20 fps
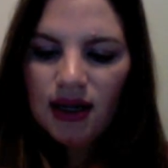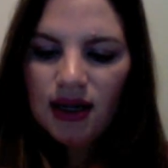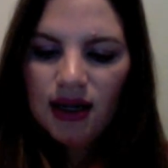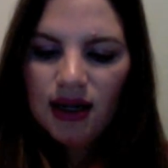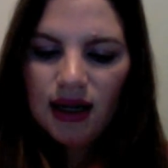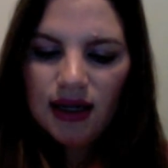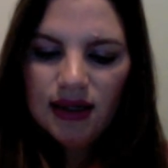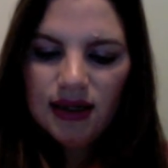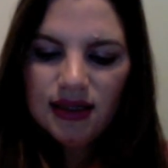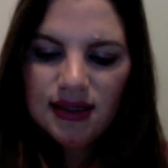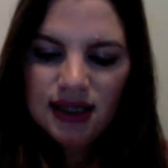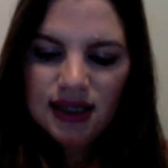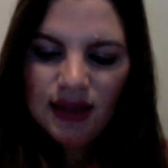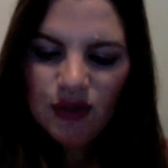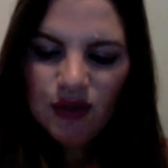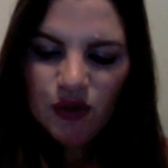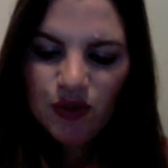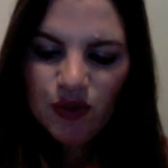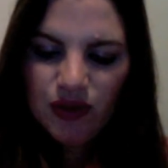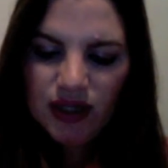And this
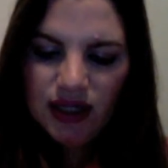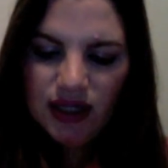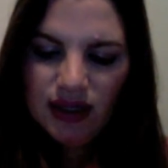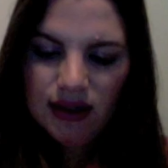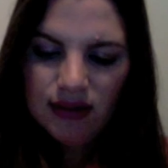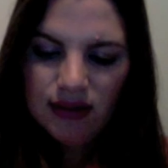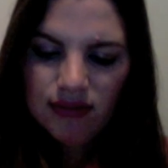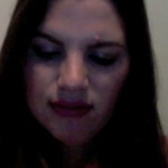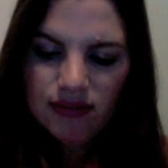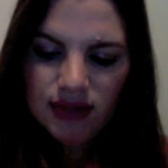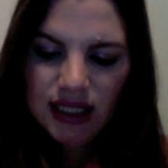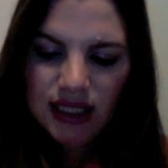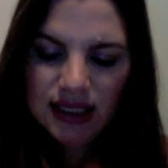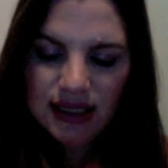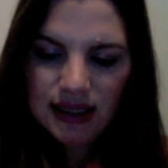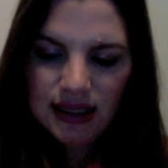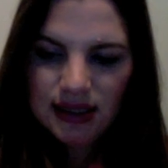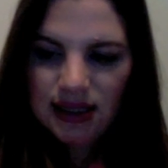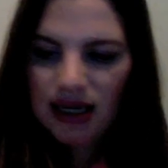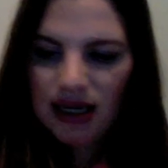seems pretty
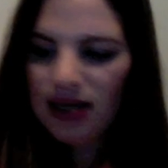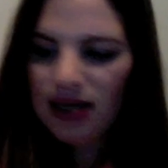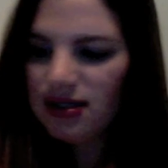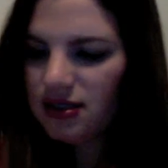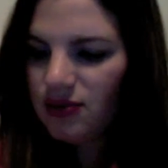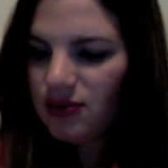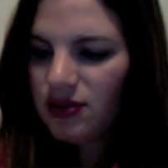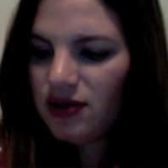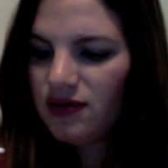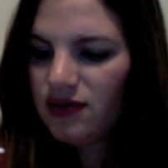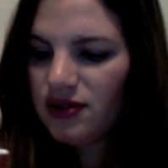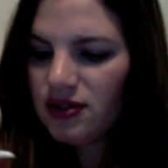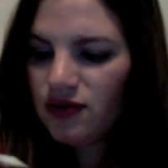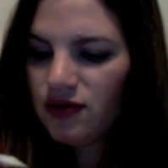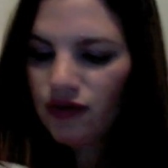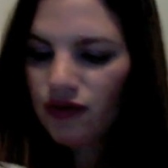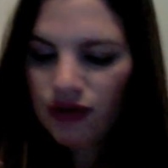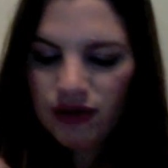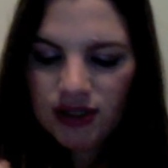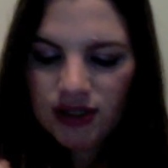decent size. I wonder if this is
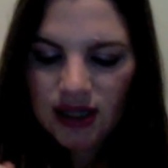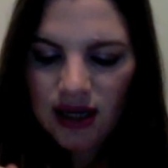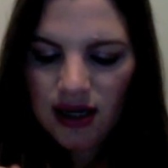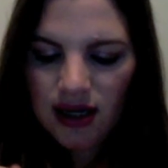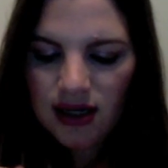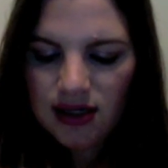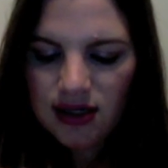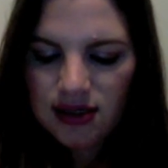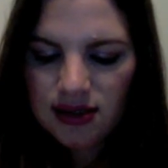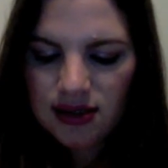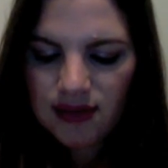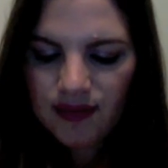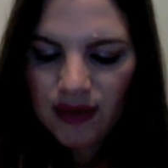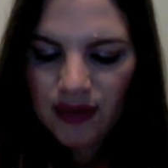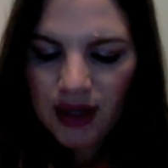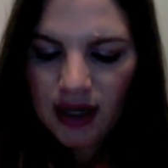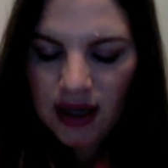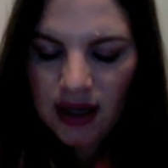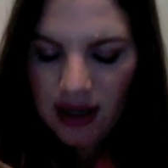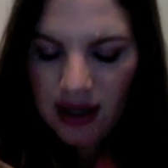full size.
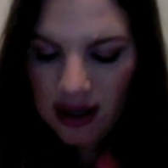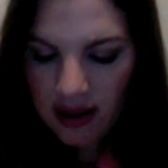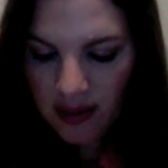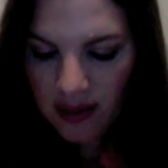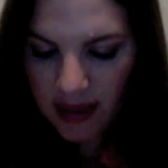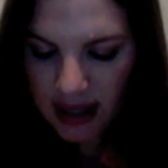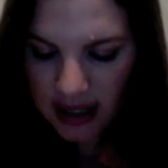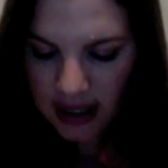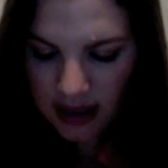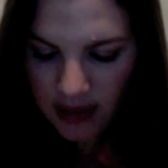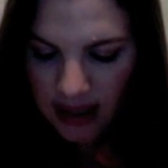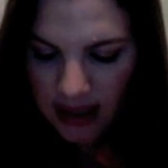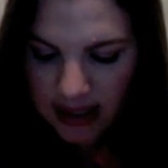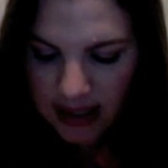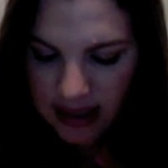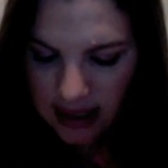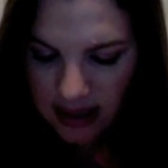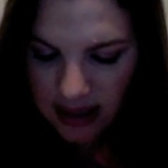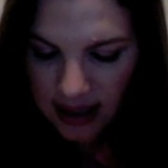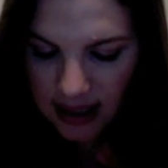But anyways,
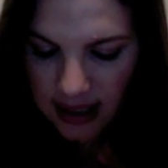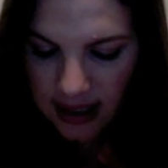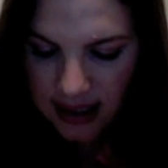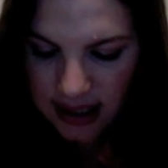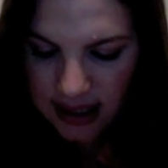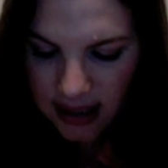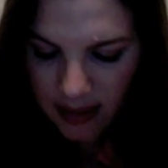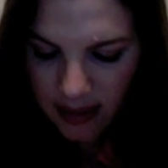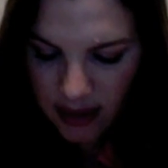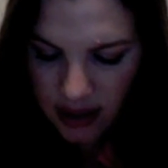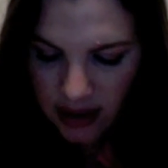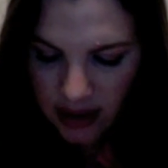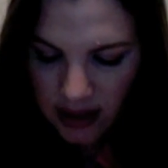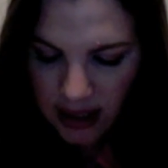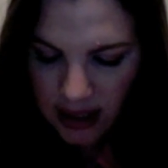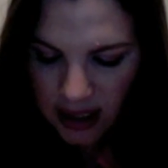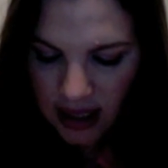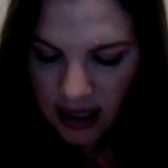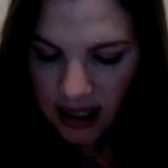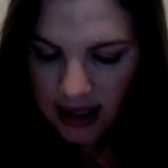I think it's similar
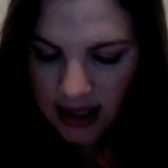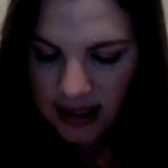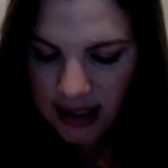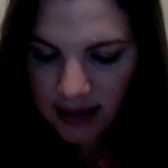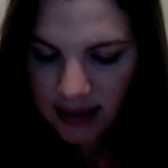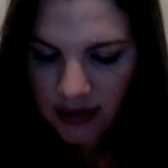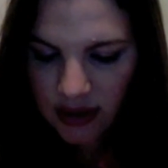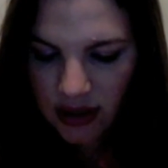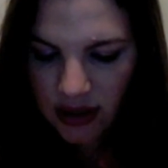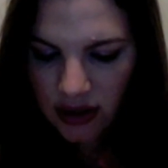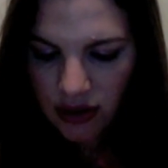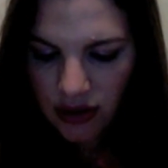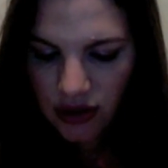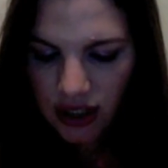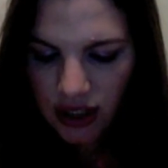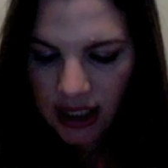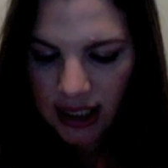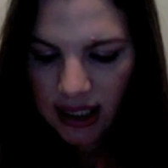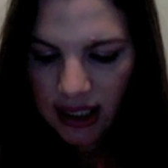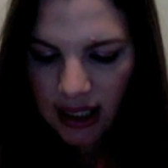in concept to the Touche
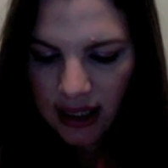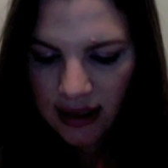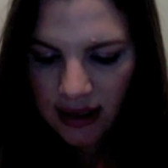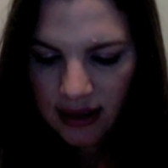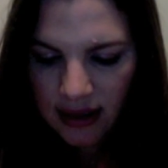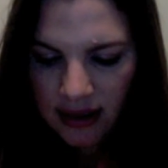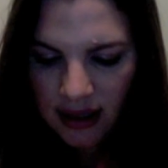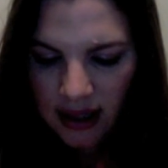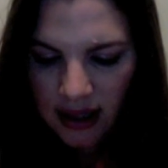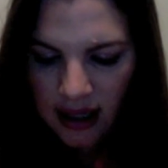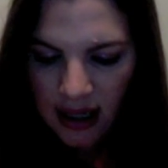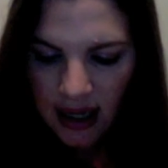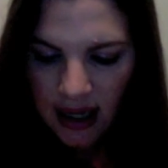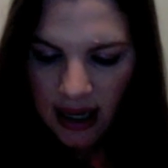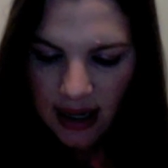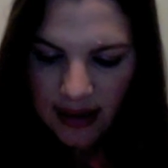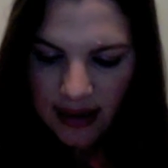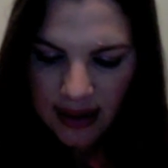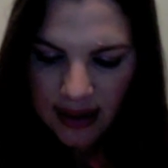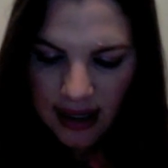Éclat.
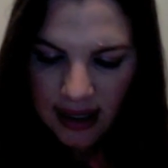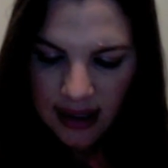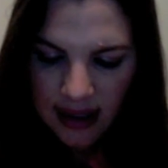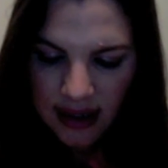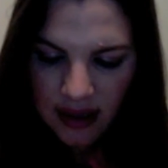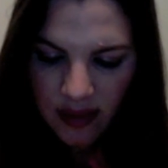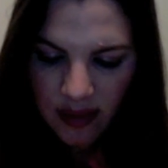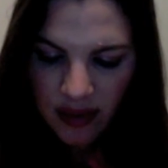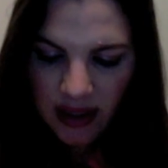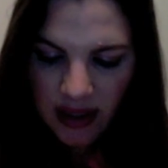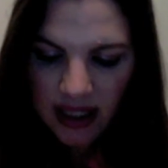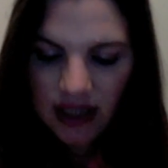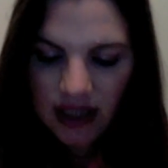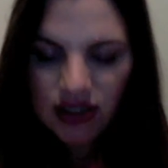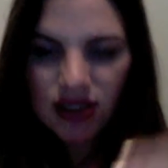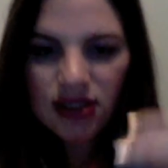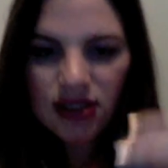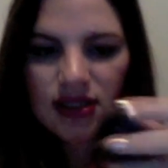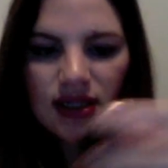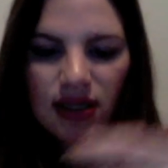And then the blush
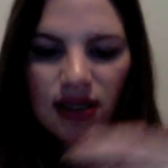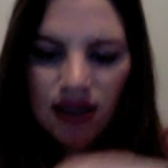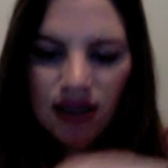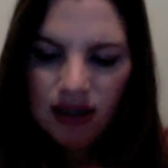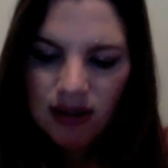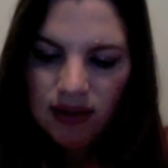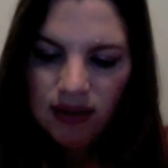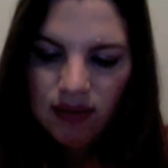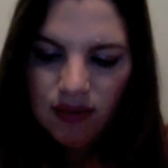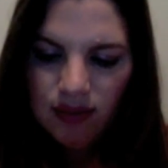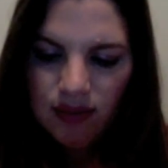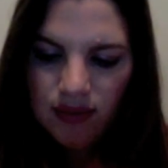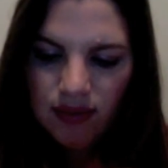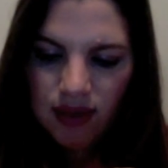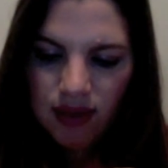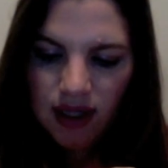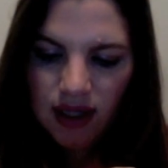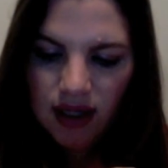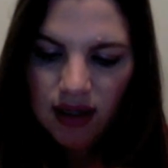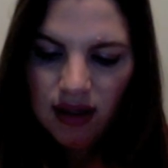is in,
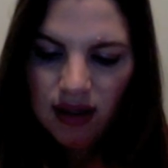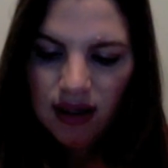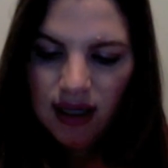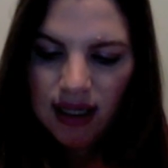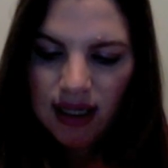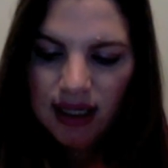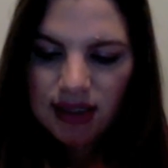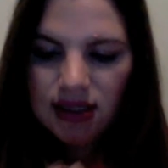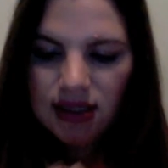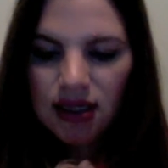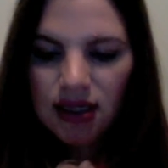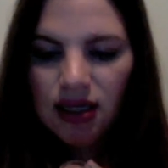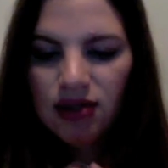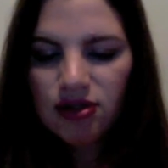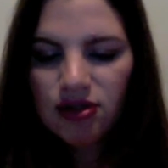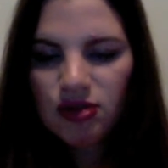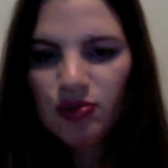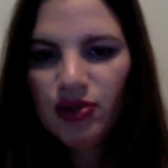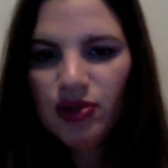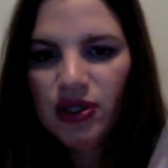I guess the color
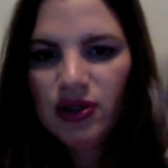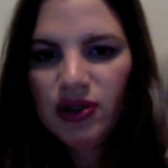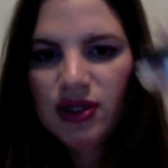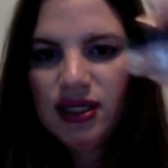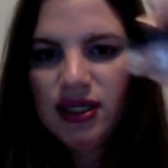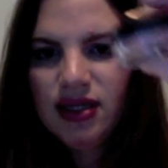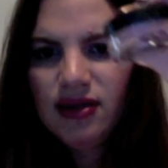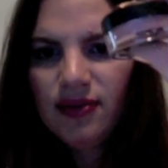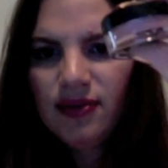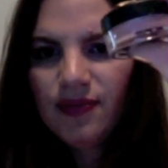is Beauty.